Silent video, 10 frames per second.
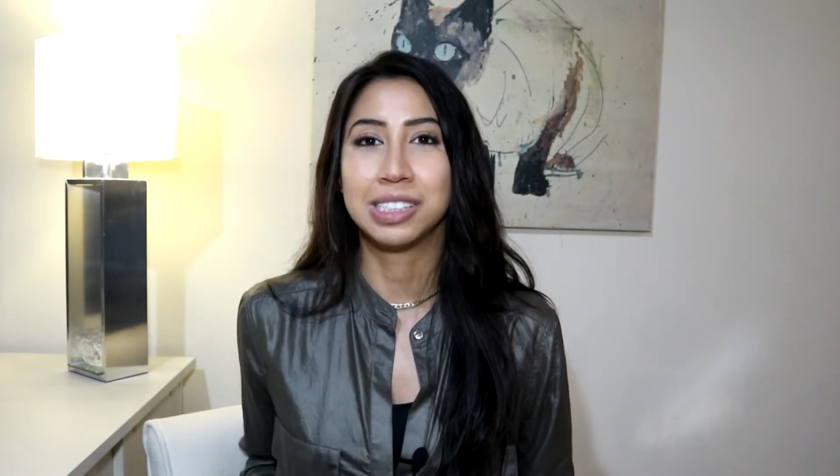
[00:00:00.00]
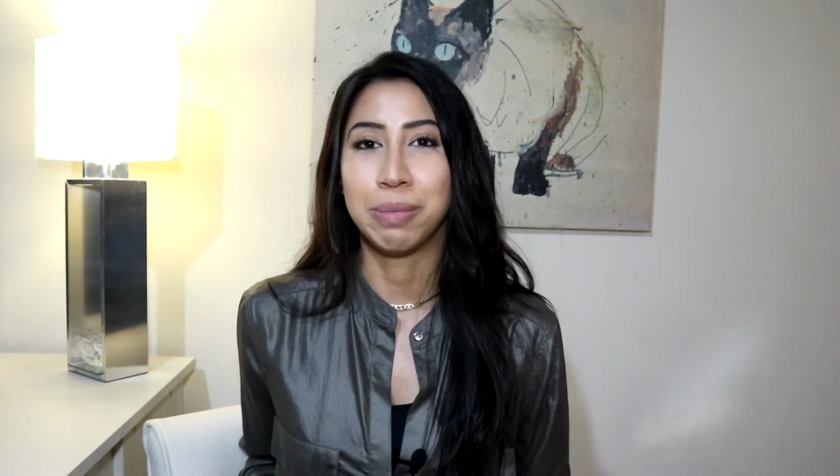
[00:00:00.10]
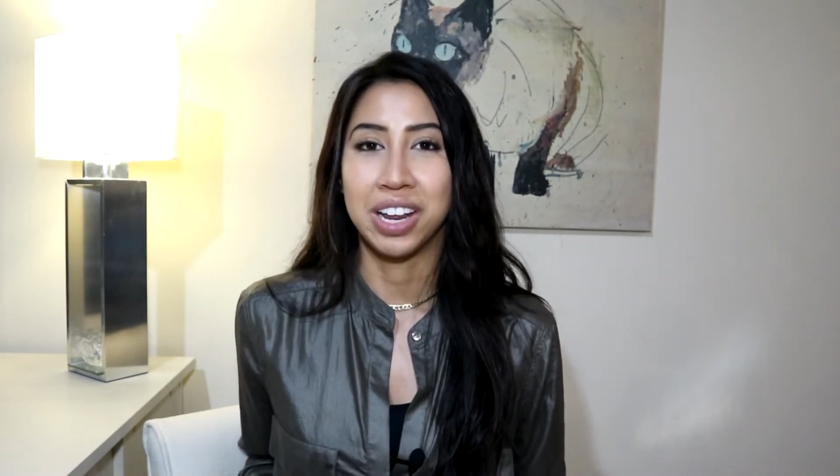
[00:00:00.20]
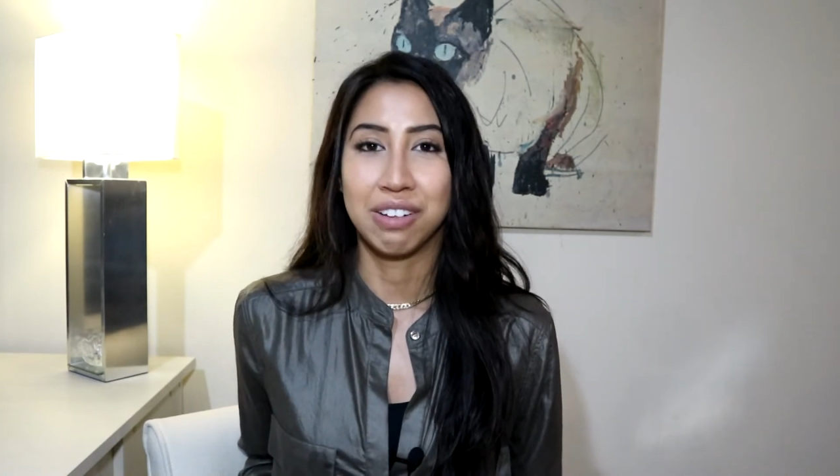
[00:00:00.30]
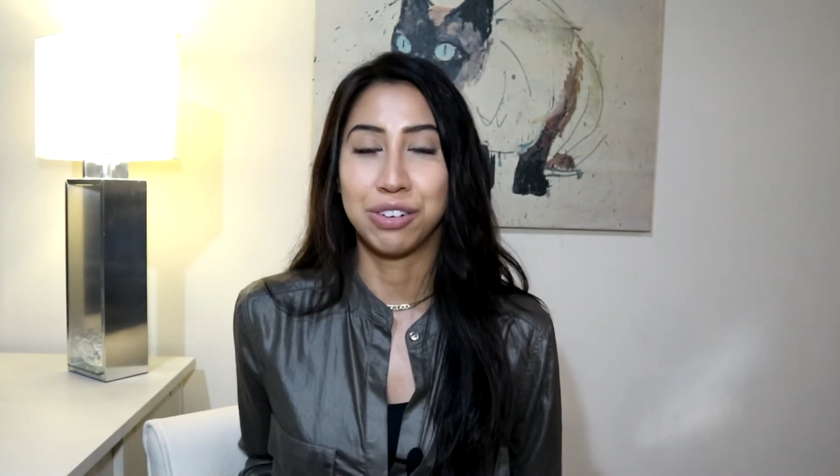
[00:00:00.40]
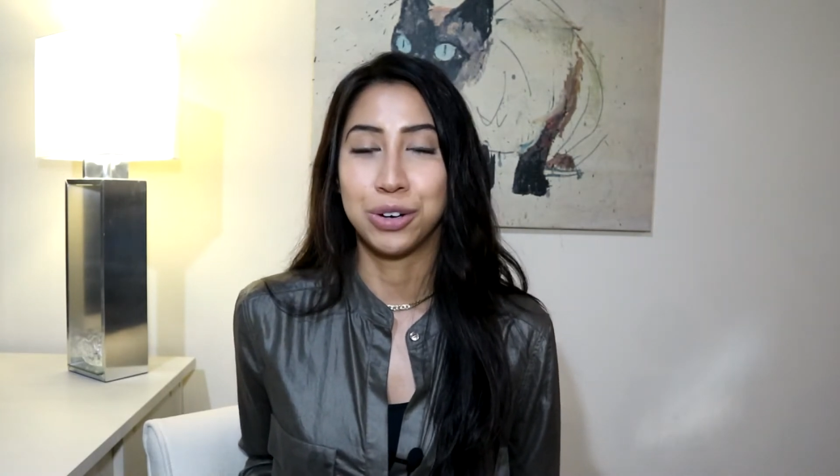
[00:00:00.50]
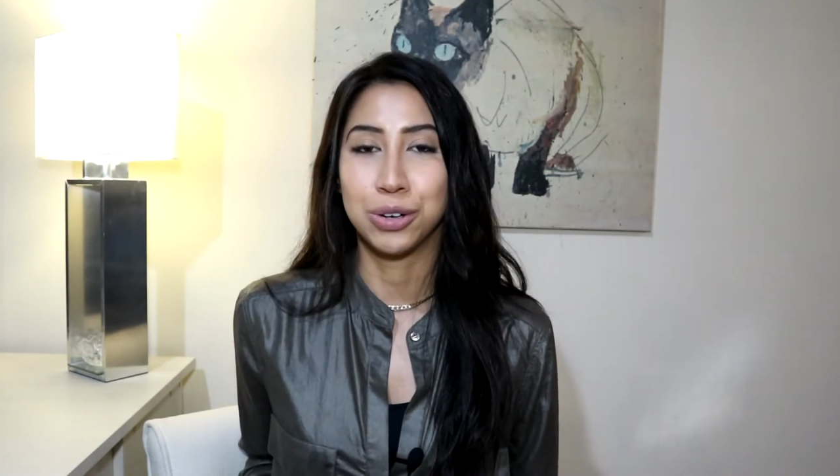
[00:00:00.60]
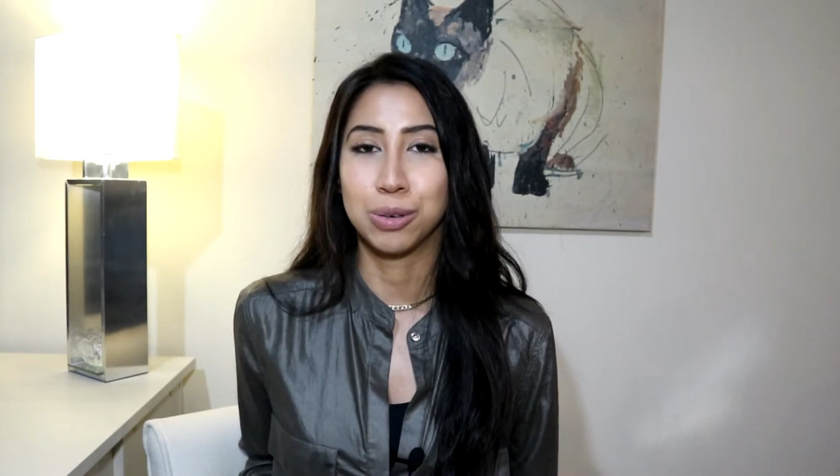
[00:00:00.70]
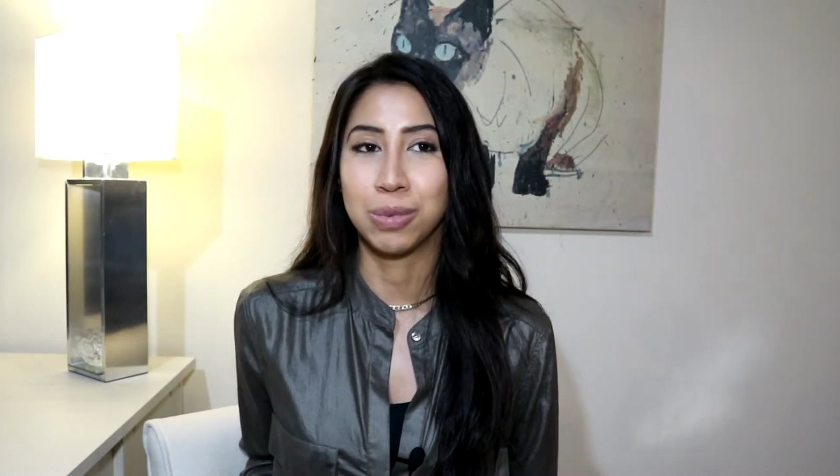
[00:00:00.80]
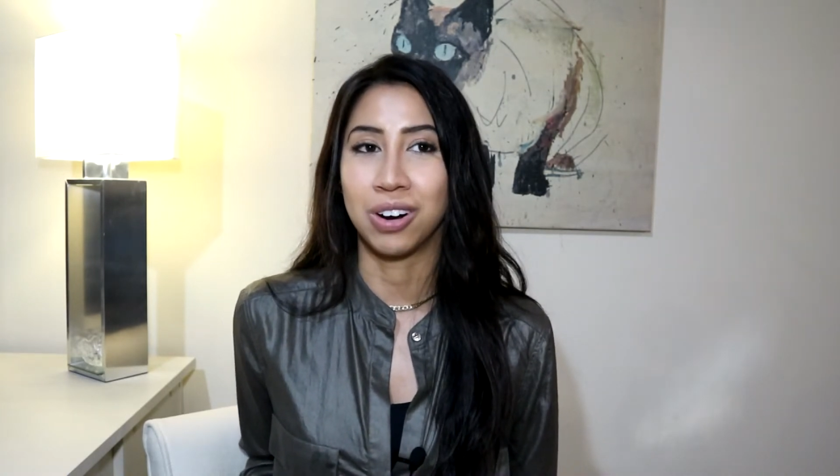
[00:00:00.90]
many of
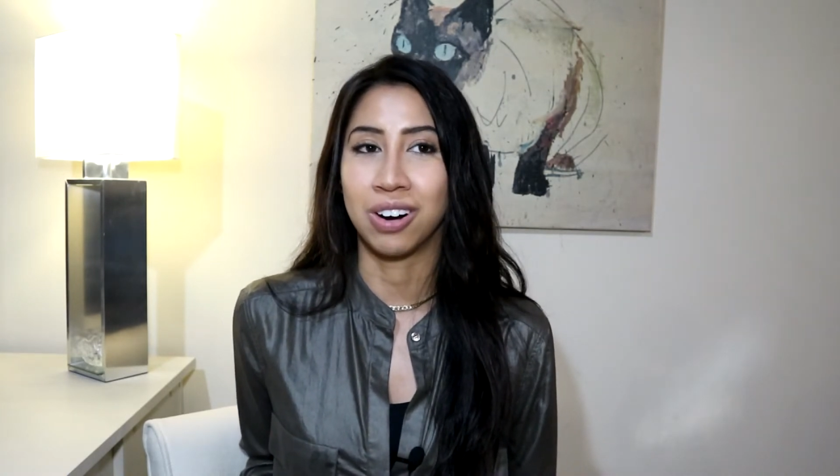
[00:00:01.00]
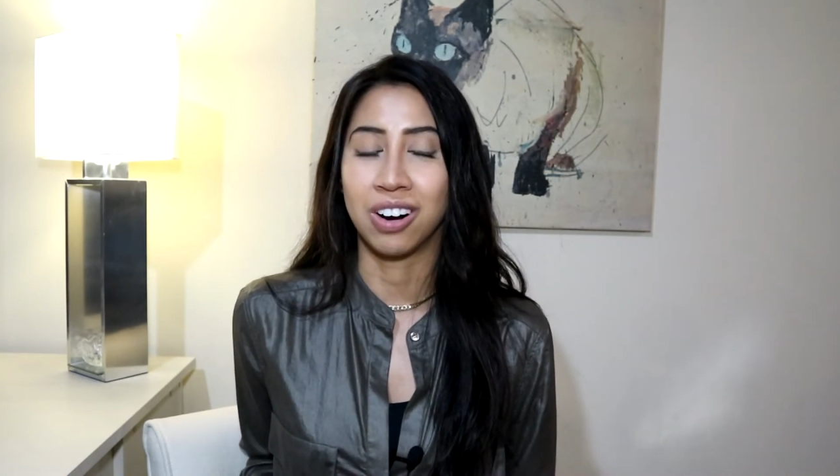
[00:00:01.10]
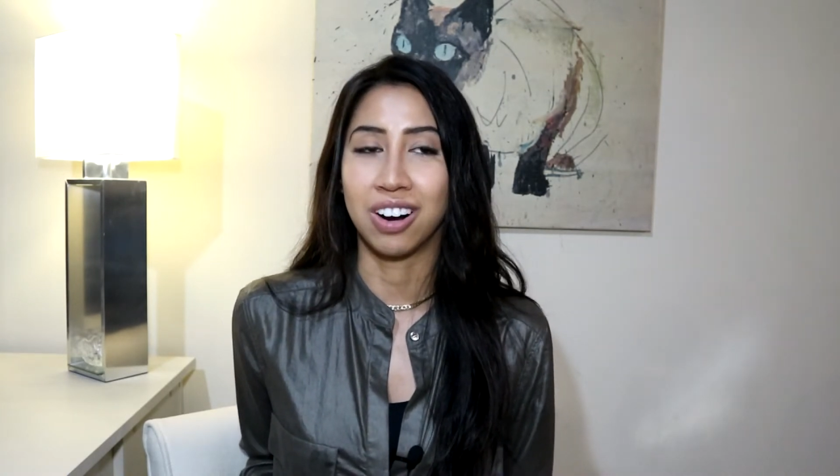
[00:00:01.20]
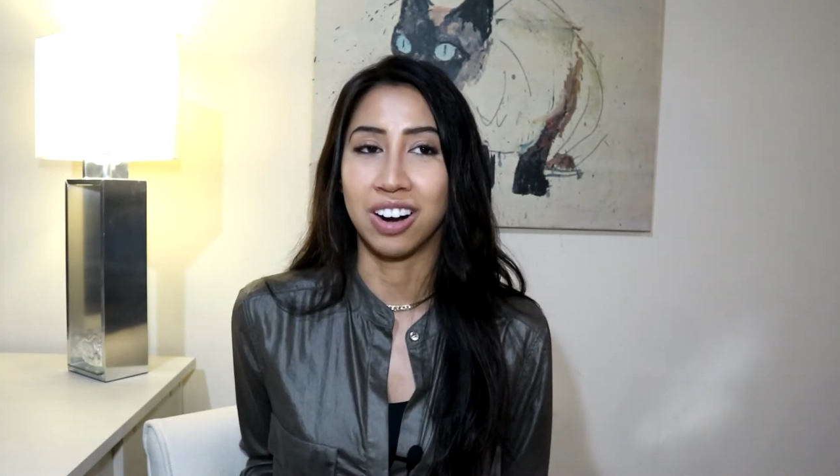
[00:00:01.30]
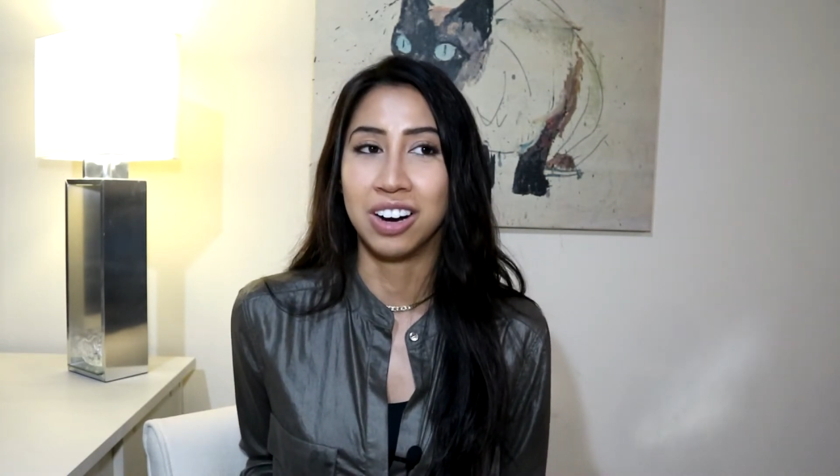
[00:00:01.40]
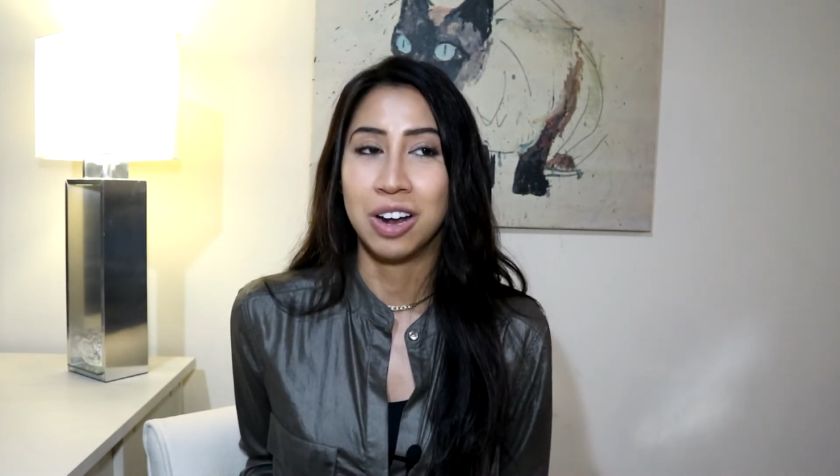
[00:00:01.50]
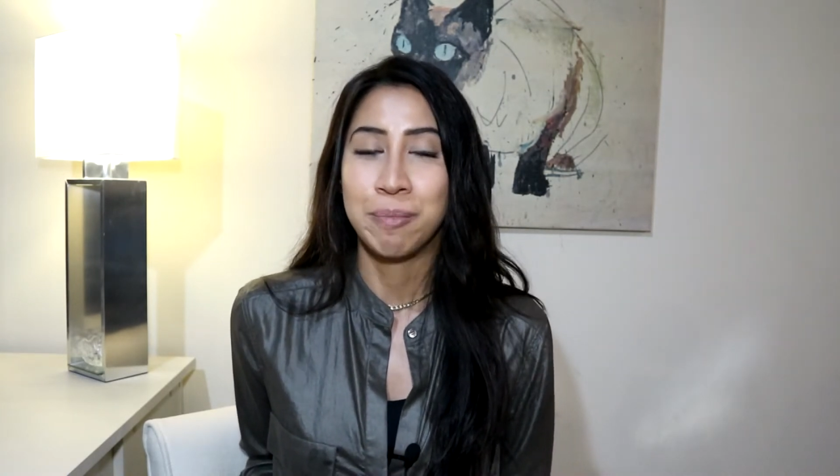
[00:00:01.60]
whom are